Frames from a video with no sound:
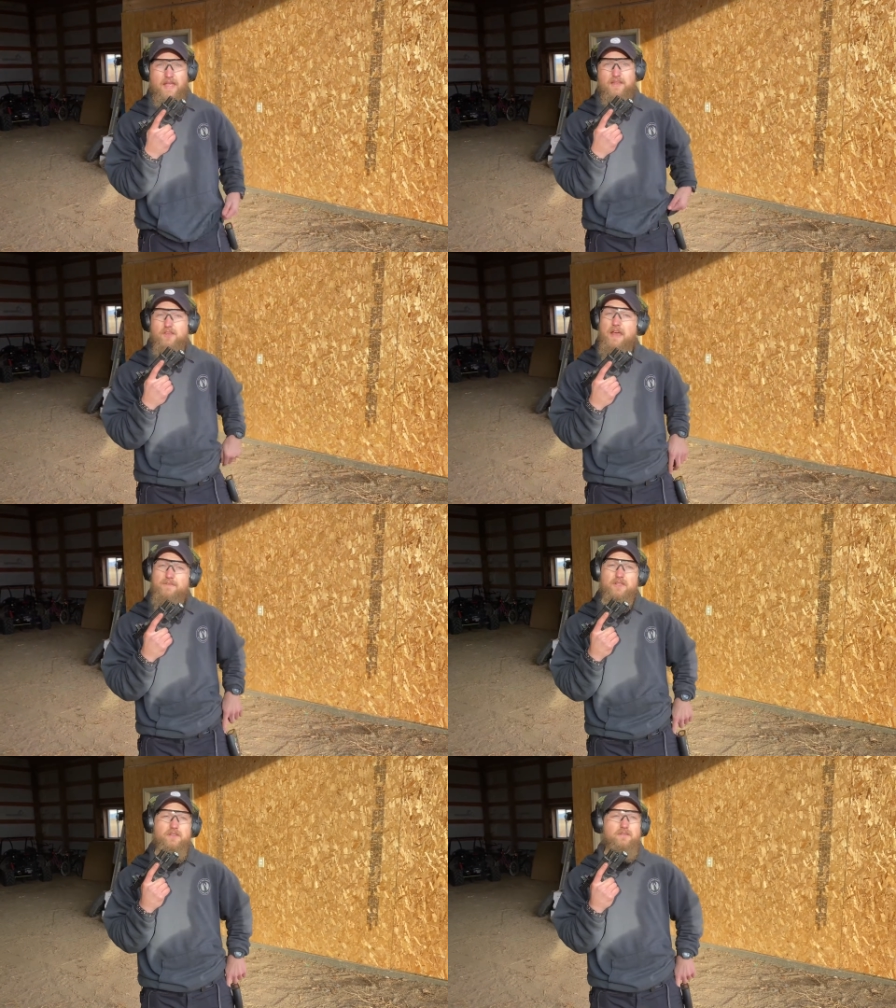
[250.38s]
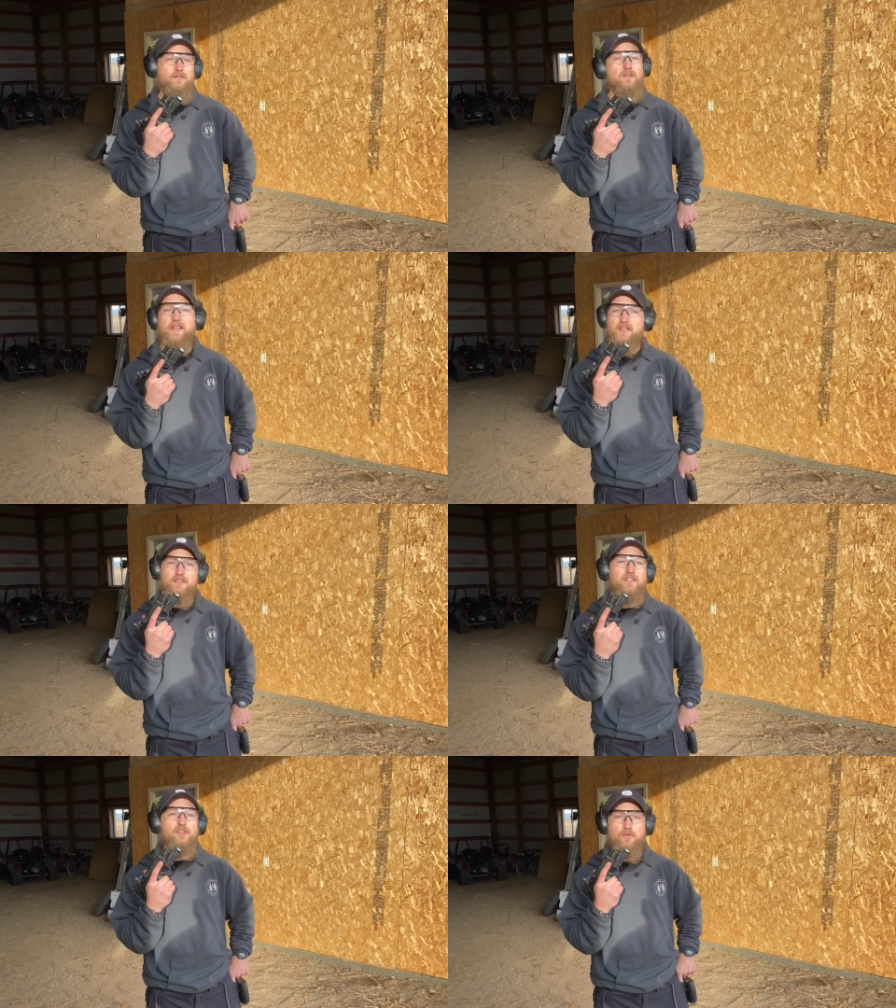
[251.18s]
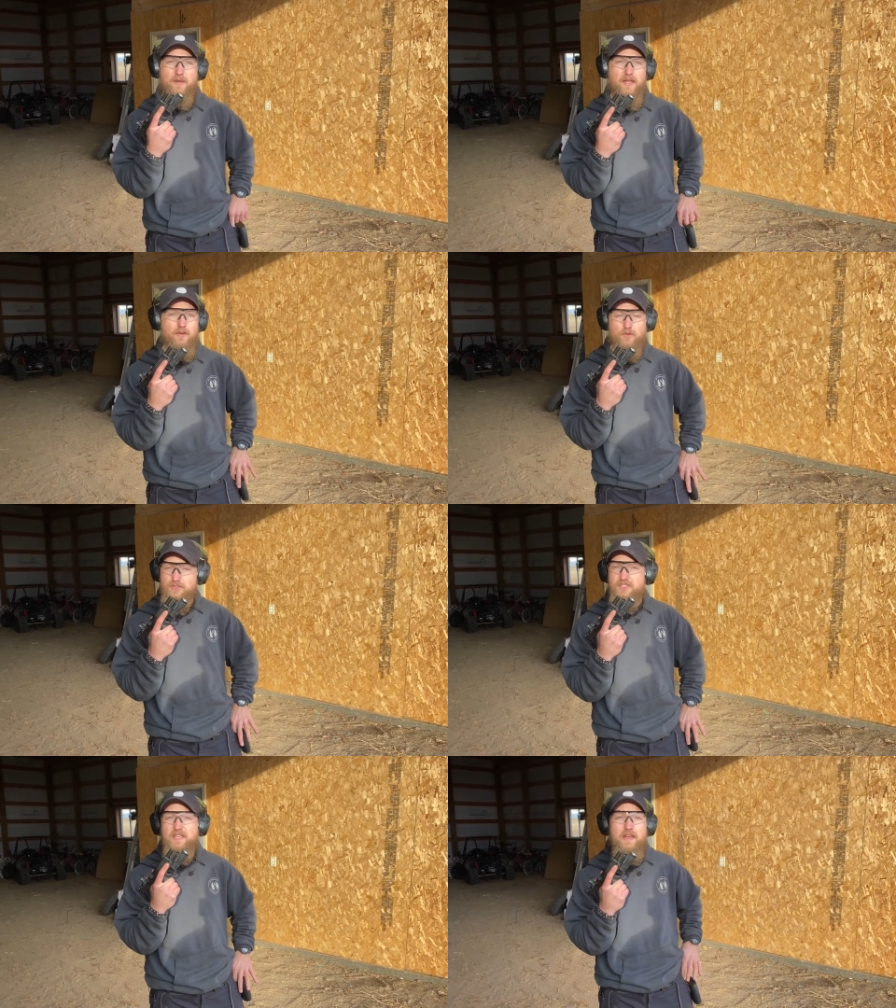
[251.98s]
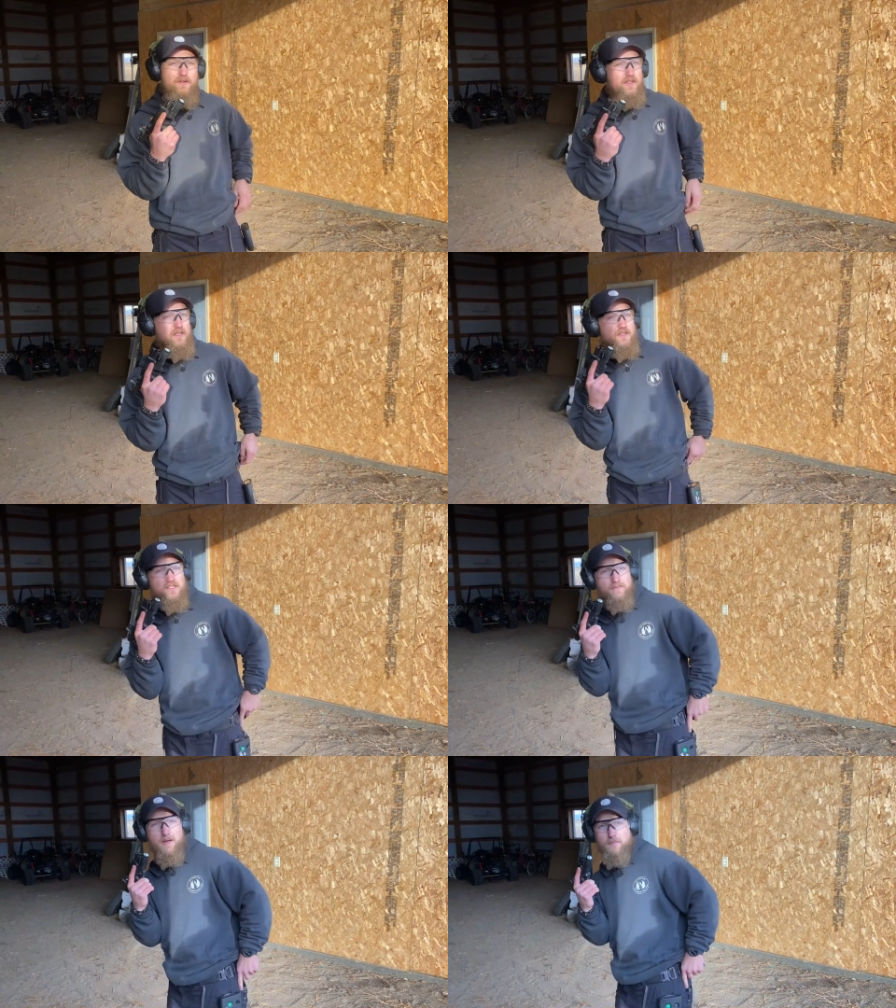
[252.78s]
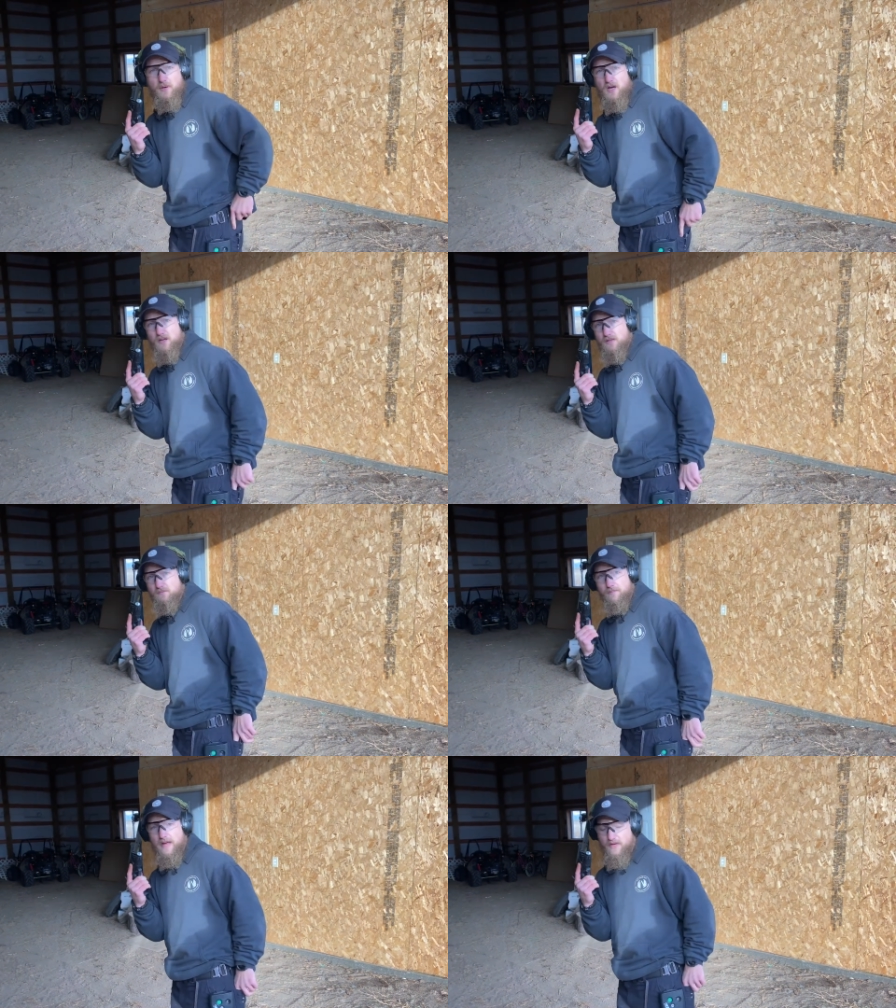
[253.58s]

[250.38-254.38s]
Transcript: you have it in like a neomag or just carrying it in a spare pocket back or